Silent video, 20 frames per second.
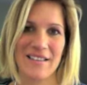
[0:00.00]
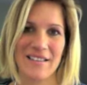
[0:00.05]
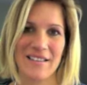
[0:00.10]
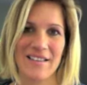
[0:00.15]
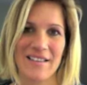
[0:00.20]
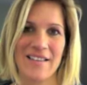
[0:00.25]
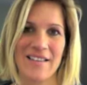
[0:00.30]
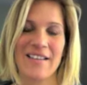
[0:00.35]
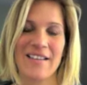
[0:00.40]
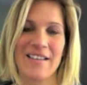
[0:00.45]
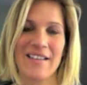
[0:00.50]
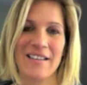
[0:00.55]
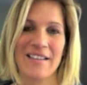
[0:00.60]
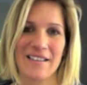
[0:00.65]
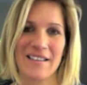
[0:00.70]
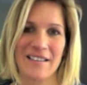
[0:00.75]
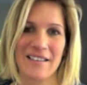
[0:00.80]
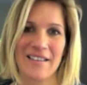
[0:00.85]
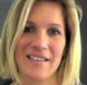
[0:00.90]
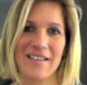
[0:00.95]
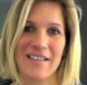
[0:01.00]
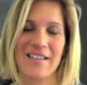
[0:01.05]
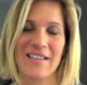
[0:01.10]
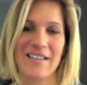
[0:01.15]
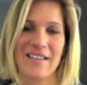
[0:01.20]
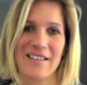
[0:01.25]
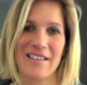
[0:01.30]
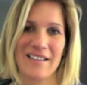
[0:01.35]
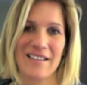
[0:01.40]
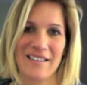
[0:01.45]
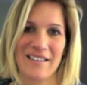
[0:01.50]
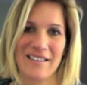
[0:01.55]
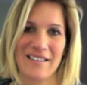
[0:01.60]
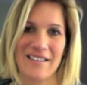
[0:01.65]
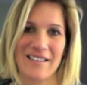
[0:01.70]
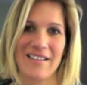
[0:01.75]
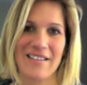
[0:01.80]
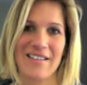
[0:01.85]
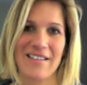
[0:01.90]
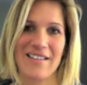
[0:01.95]

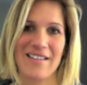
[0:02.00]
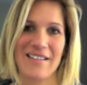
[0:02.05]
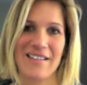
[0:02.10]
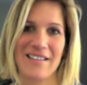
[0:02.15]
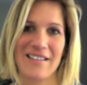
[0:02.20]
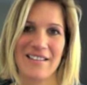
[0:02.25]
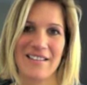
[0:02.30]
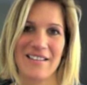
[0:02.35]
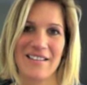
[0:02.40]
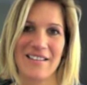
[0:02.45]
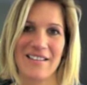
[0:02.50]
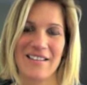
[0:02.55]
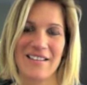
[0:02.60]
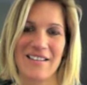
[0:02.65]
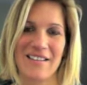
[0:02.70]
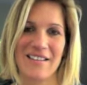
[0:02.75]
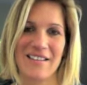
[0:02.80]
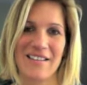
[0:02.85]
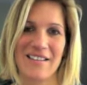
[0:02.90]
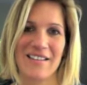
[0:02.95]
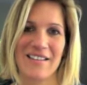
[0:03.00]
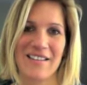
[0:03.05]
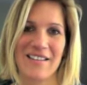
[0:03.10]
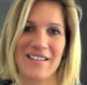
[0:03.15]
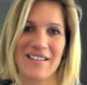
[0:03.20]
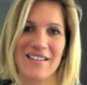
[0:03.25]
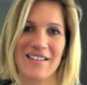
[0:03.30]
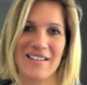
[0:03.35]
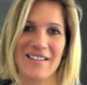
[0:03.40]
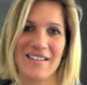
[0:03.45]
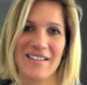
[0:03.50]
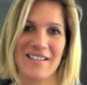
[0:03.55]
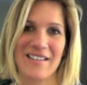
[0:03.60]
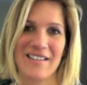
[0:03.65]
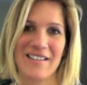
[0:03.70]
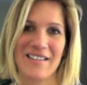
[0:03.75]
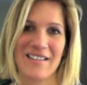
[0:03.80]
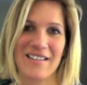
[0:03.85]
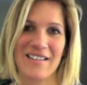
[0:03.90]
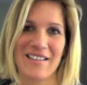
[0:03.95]

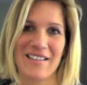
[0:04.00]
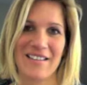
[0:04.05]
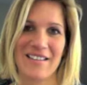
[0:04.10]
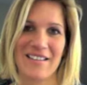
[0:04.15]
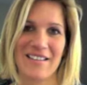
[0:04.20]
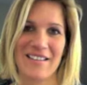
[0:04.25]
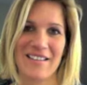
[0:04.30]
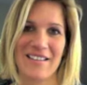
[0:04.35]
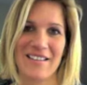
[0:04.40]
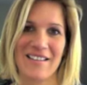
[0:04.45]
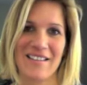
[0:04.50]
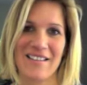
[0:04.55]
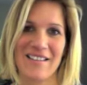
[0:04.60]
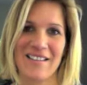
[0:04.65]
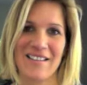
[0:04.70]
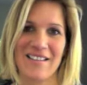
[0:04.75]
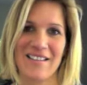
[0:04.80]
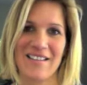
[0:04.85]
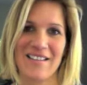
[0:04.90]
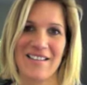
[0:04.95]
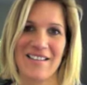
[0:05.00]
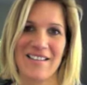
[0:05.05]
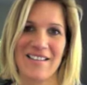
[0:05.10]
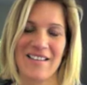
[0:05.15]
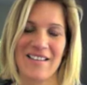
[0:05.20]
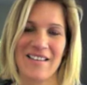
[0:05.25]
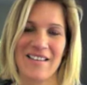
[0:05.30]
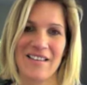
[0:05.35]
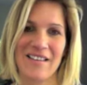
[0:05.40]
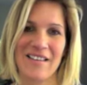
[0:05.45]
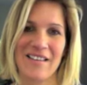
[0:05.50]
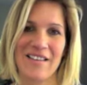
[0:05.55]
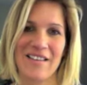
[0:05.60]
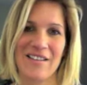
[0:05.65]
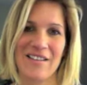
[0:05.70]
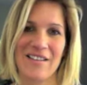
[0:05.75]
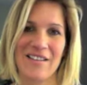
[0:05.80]
This person isn't speaking.